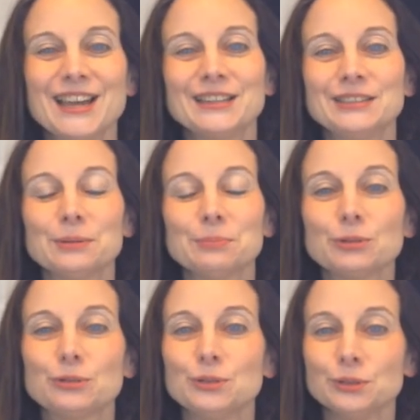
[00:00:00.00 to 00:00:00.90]

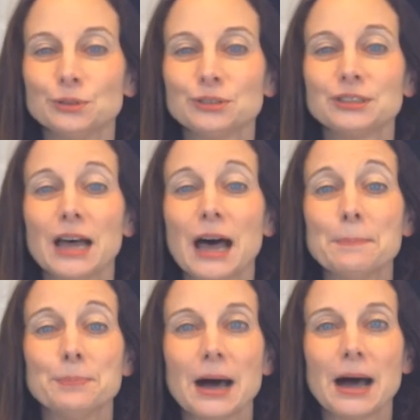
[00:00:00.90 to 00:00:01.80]
Number 2,
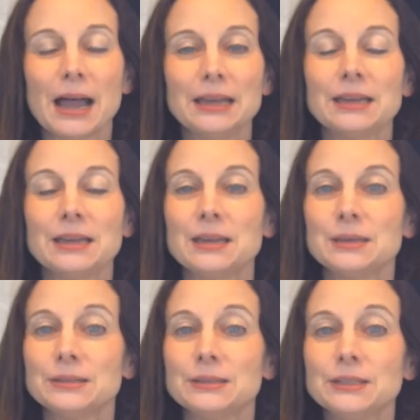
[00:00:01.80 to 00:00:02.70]
stop by.
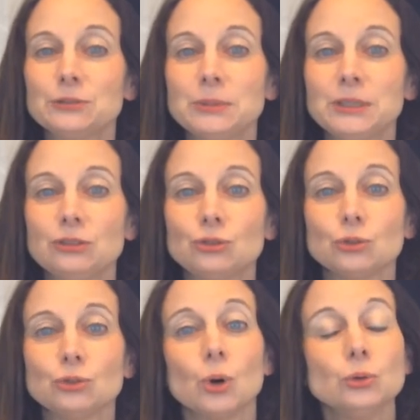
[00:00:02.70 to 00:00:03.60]
This means
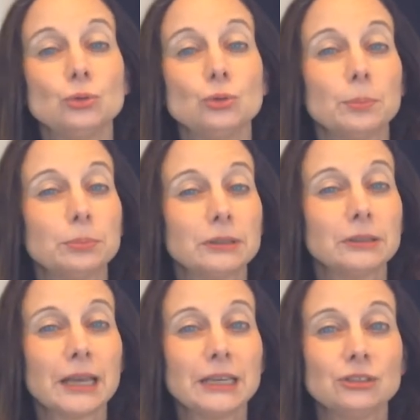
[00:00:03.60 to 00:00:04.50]
to go to a
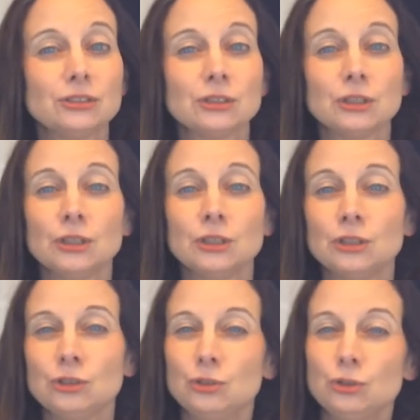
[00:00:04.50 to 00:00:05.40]
place,
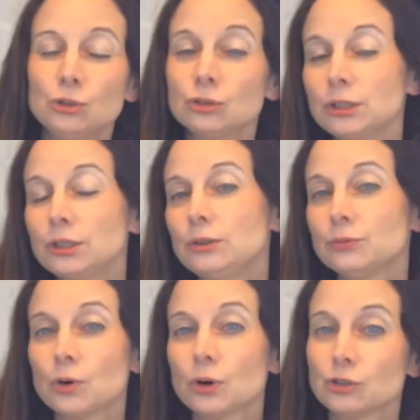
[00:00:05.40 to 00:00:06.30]
usually
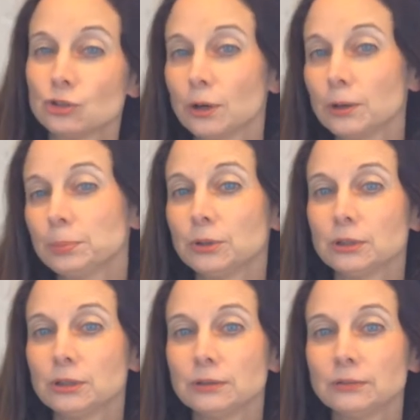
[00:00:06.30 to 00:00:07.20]
for a short
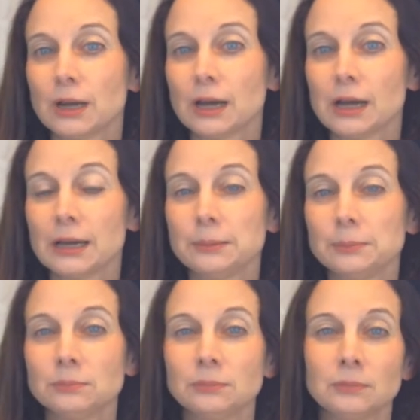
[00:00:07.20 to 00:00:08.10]
period of
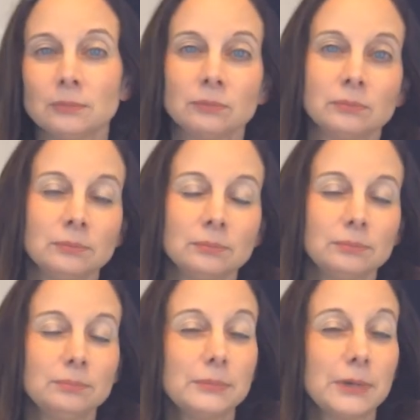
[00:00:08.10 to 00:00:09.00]
time,
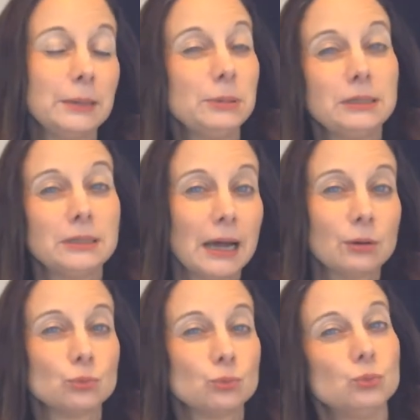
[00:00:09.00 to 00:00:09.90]
maybe
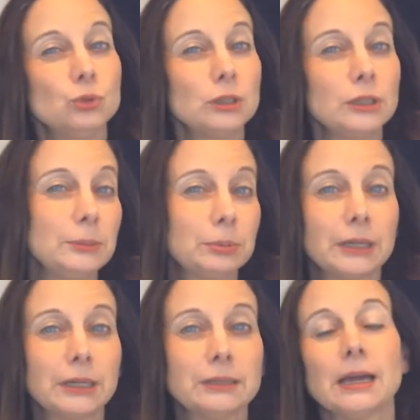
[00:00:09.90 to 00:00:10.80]
not really
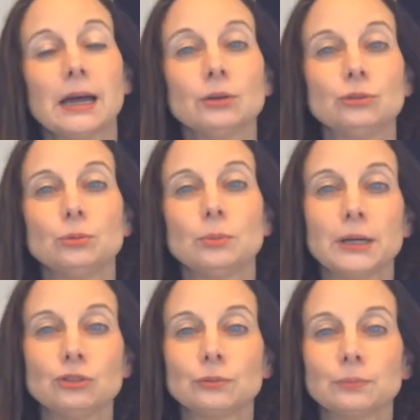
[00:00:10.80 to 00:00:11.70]
planned out too
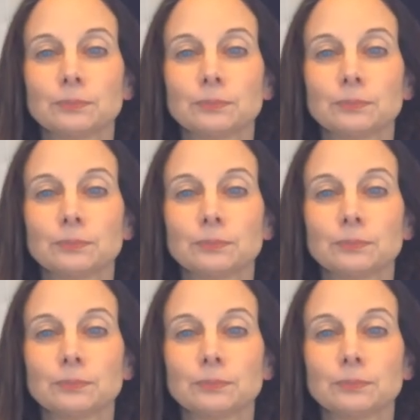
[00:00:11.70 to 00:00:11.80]
much.